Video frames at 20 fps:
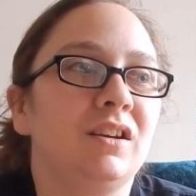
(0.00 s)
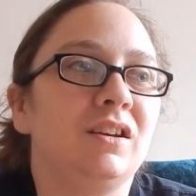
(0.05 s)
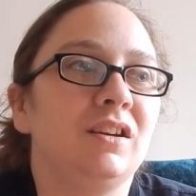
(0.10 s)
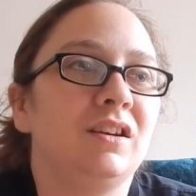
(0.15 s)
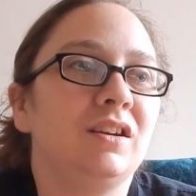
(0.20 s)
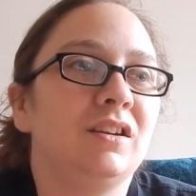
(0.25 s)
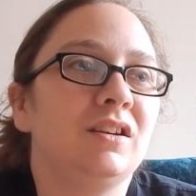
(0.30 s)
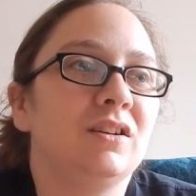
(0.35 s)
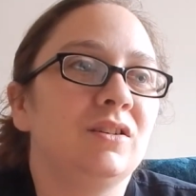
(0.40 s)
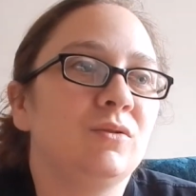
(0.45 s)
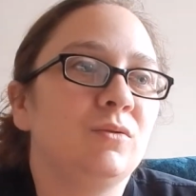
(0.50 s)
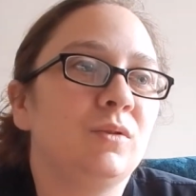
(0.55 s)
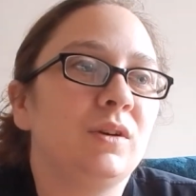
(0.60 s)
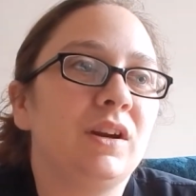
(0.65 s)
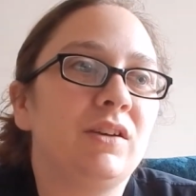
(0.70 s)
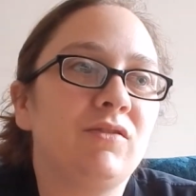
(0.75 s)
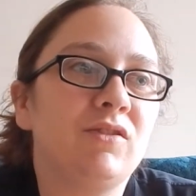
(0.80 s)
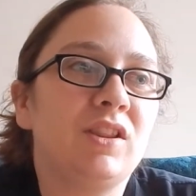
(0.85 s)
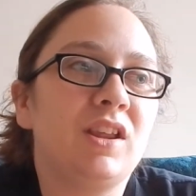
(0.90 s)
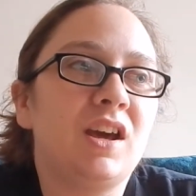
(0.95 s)
you know,
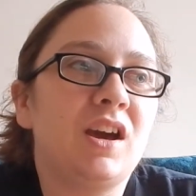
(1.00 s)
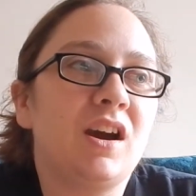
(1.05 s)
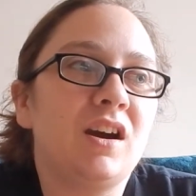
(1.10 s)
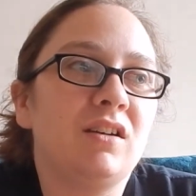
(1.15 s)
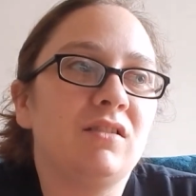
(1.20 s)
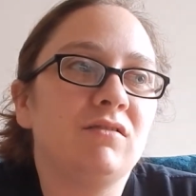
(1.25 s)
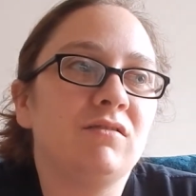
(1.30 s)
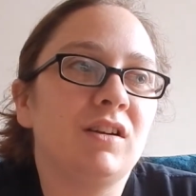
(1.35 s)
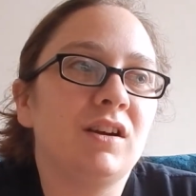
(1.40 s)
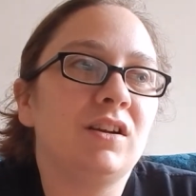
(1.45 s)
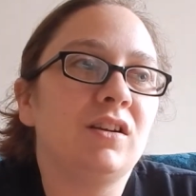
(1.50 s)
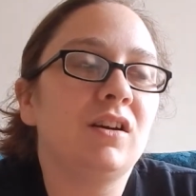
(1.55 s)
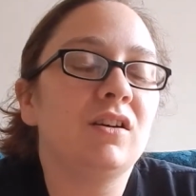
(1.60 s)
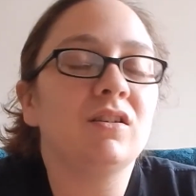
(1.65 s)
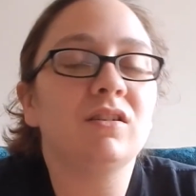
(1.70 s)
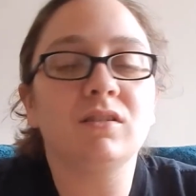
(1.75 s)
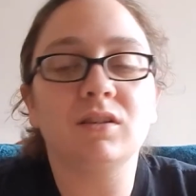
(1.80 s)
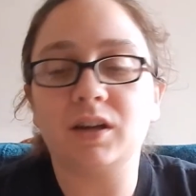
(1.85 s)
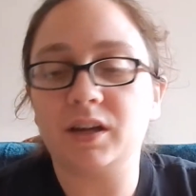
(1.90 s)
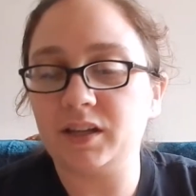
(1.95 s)
whenever they got around,
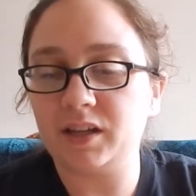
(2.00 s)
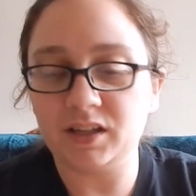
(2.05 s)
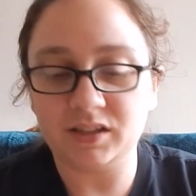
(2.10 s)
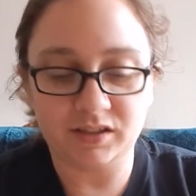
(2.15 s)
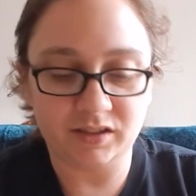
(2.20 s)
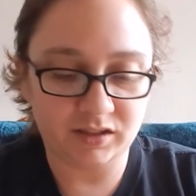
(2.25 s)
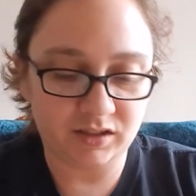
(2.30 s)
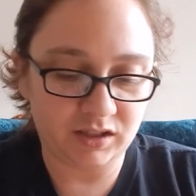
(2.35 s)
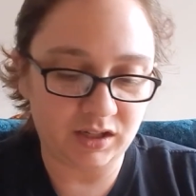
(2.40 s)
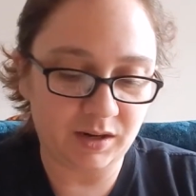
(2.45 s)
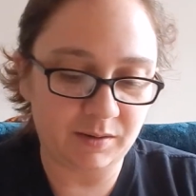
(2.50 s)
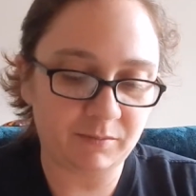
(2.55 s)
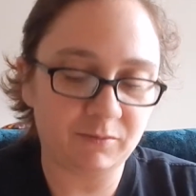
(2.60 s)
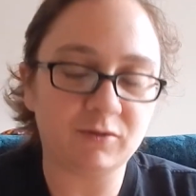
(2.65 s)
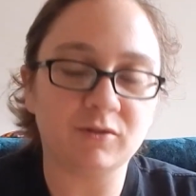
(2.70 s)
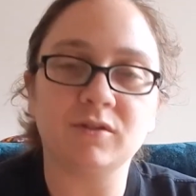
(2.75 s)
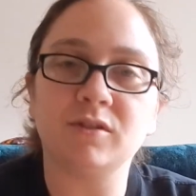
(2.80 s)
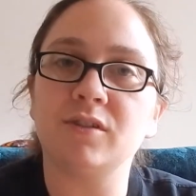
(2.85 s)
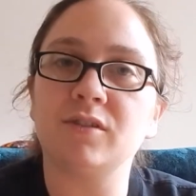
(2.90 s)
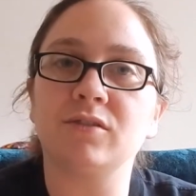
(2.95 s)
oh, I guess it's time
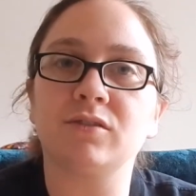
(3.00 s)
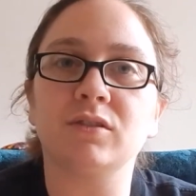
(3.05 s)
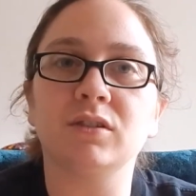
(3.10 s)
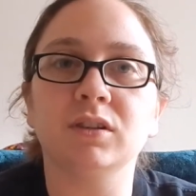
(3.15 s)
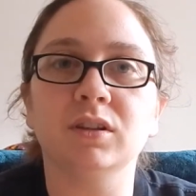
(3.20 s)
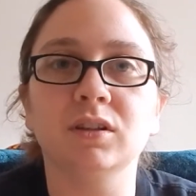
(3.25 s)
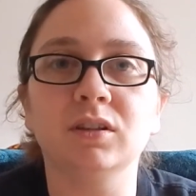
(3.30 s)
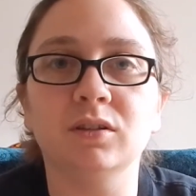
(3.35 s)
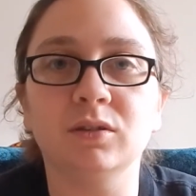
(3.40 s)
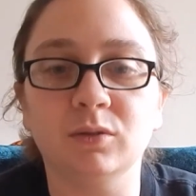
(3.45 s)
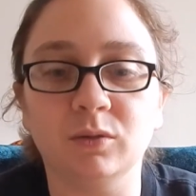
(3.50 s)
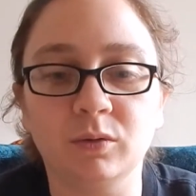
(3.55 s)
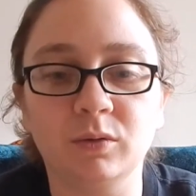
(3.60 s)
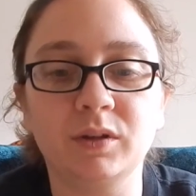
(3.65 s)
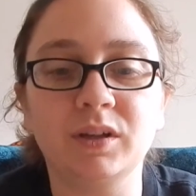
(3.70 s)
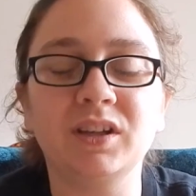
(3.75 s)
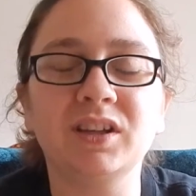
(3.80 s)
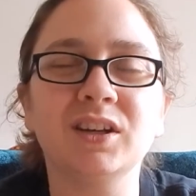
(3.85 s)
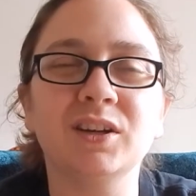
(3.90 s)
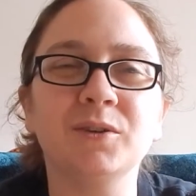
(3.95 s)
for another clue.
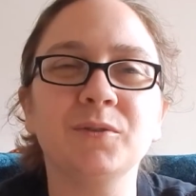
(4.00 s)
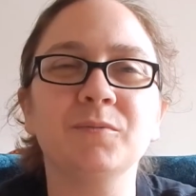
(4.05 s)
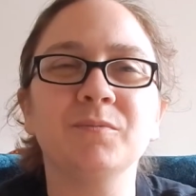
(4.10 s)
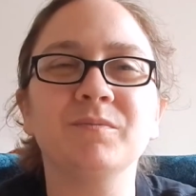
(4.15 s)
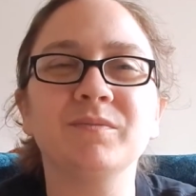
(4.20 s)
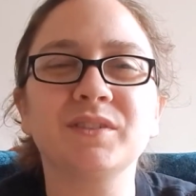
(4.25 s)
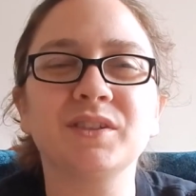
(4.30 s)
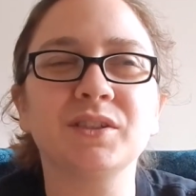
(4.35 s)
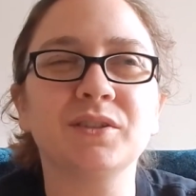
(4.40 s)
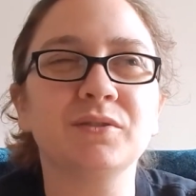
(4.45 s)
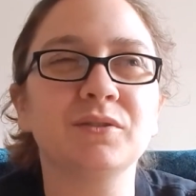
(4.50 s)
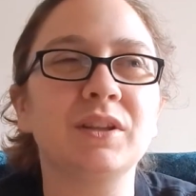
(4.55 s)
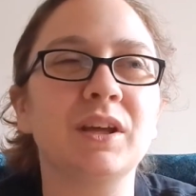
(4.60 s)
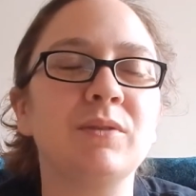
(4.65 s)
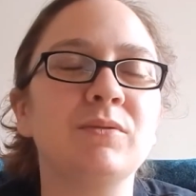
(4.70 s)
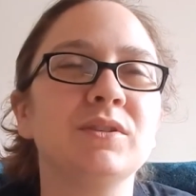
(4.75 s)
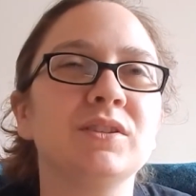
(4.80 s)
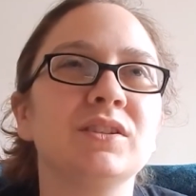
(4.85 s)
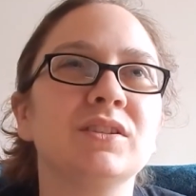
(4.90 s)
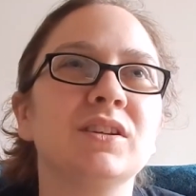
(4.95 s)
You know, so it
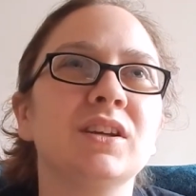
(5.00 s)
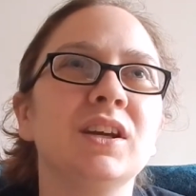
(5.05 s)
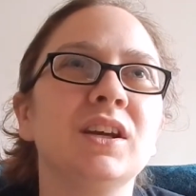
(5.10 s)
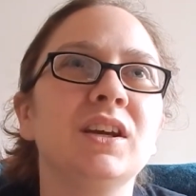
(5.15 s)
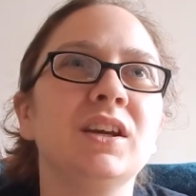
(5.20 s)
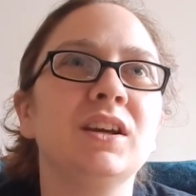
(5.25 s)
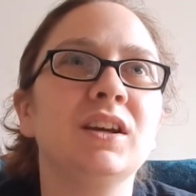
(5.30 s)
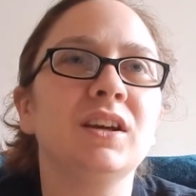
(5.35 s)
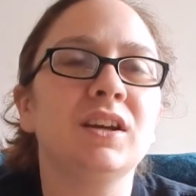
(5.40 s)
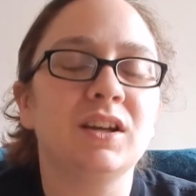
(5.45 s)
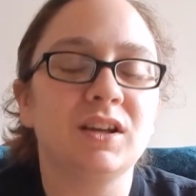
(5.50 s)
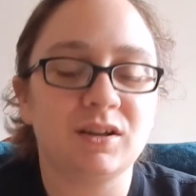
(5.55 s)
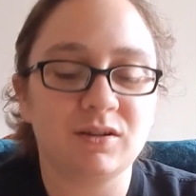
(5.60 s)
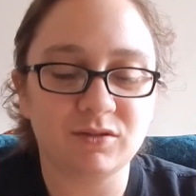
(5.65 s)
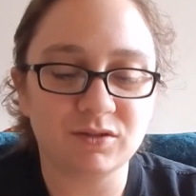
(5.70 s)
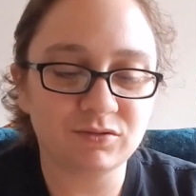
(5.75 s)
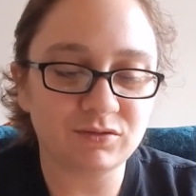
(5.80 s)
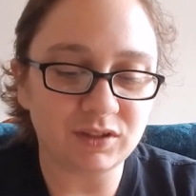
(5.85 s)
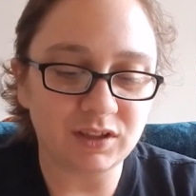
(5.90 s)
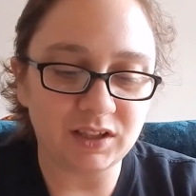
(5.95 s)
was
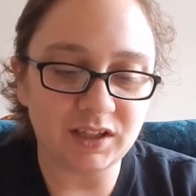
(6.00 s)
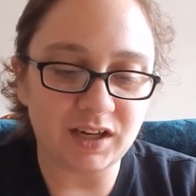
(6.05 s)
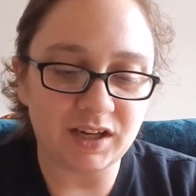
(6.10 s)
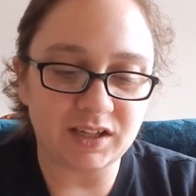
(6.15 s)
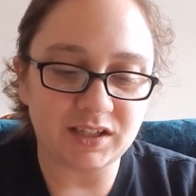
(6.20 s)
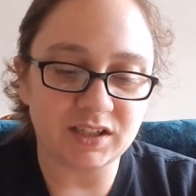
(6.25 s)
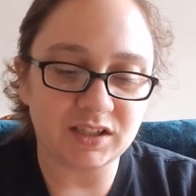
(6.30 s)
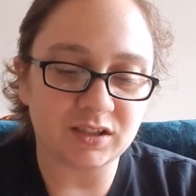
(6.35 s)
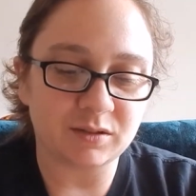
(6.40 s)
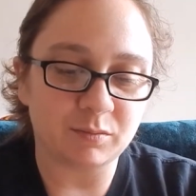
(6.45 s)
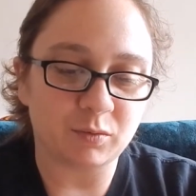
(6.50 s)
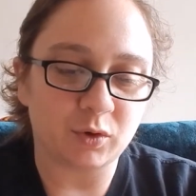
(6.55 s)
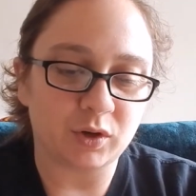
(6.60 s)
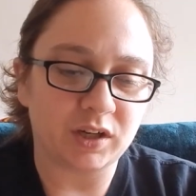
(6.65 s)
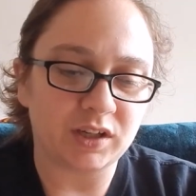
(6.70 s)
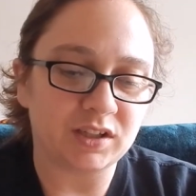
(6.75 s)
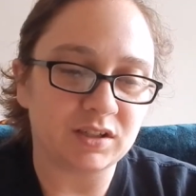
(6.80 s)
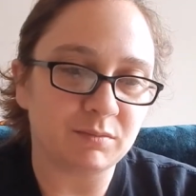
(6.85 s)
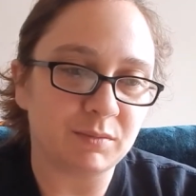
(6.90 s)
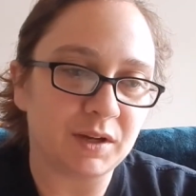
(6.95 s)
really kind of
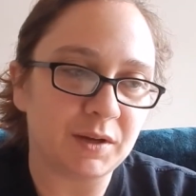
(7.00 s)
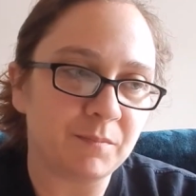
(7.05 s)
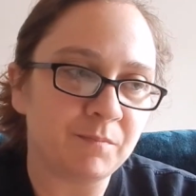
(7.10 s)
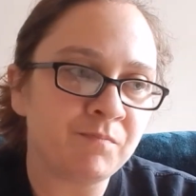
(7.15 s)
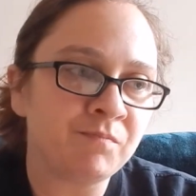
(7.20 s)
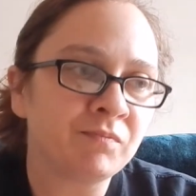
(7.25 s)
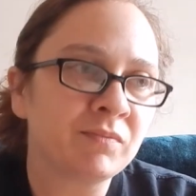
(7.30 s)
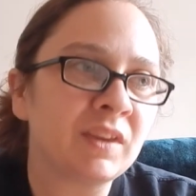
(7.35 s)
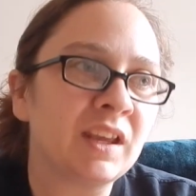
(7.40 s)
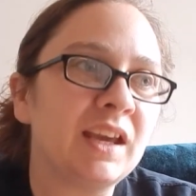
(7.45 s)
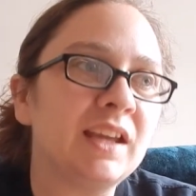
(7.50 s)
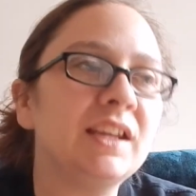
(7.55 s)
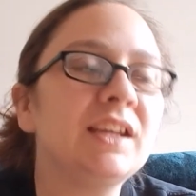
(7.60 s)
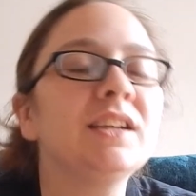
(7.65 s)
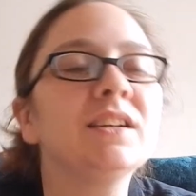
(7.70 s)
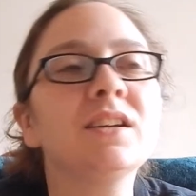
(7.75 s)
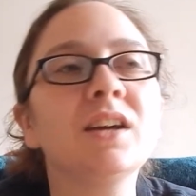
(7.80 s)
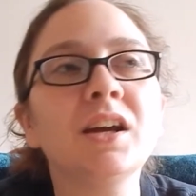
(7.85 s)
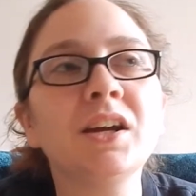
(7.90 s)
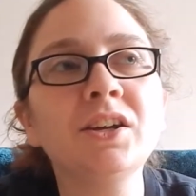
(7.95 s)
disappointing to me. And the
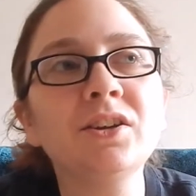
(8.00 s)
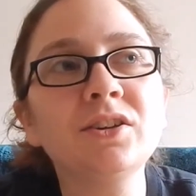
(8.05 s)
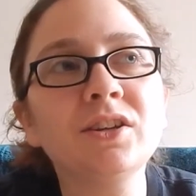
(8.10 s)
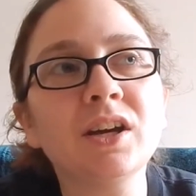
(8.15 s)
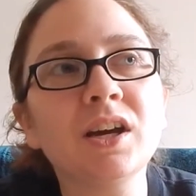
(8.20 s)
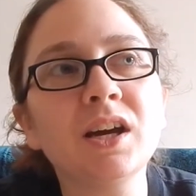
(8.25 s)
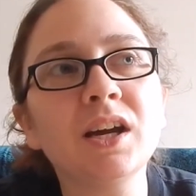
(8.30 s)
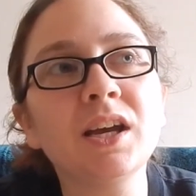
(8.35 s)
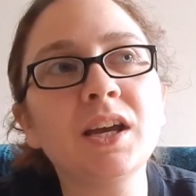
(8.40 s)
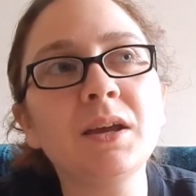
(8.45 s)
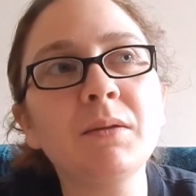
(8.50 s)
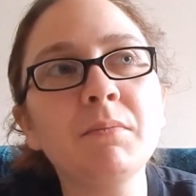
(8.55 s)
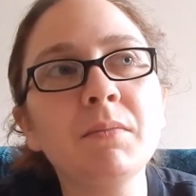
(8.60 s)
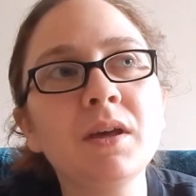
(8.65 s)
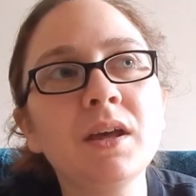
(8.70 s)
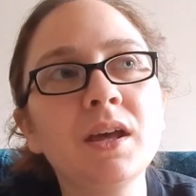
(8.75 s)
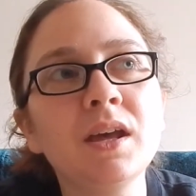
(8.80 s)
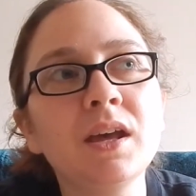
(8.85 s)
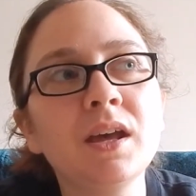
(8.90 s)
entire time,